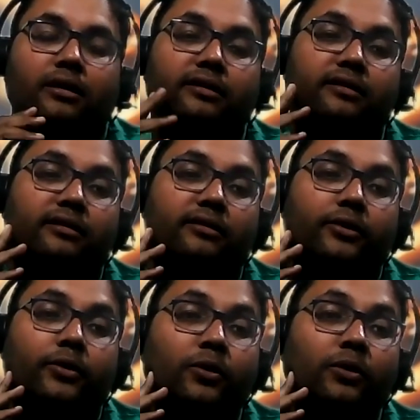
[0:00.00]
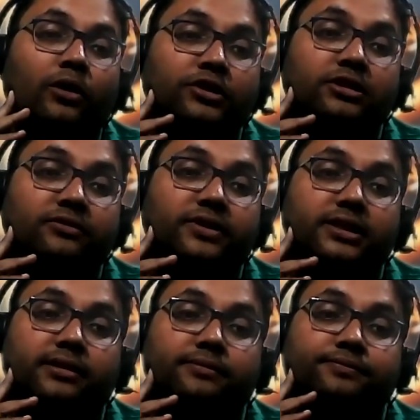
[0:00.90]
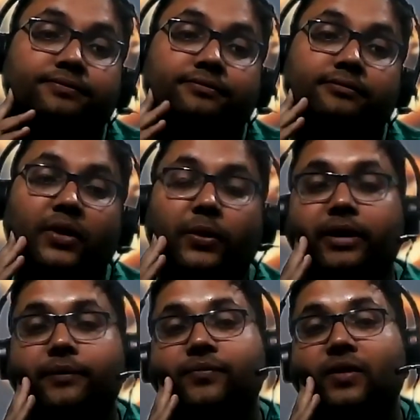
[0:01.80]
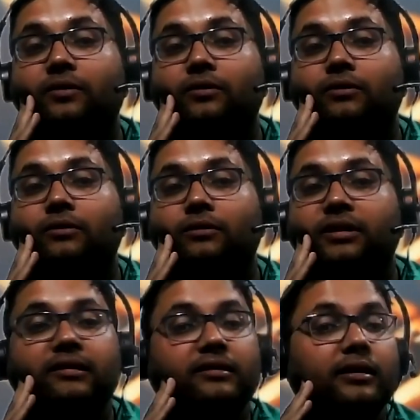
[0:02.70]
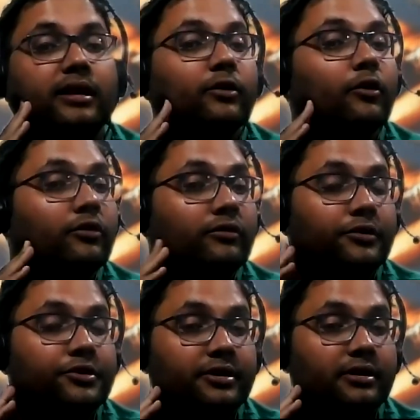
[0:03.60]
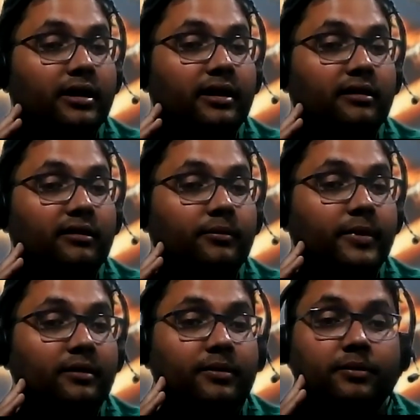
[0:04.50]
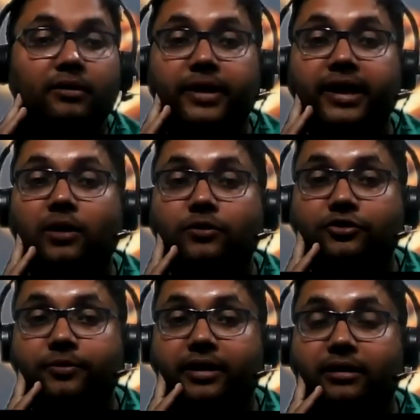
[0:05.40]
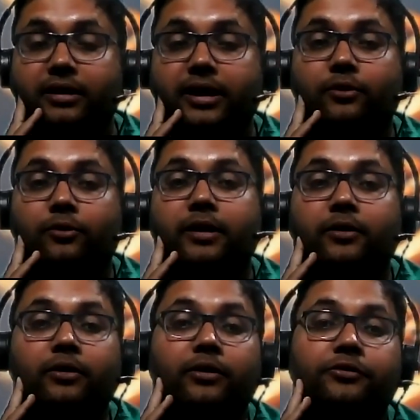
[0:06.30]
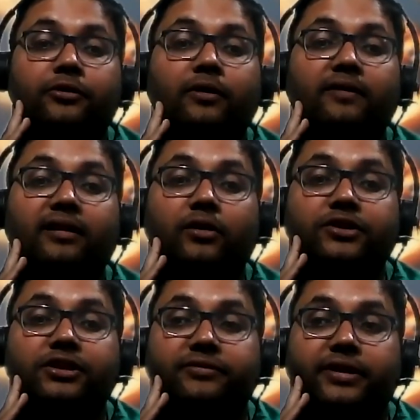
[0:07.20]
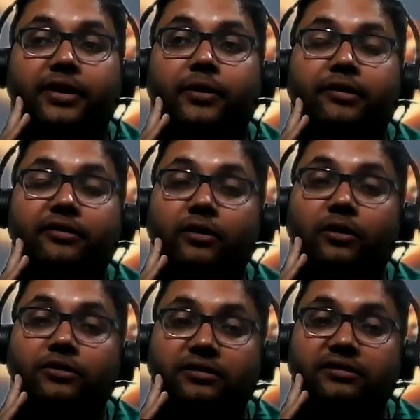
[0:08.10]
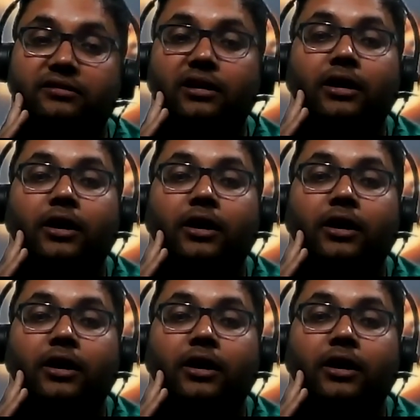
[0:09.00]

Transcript: is your own longevity. Okay, so it is nothing controversial as many people make out to be that, oh my god, you should not see longevity or astrologers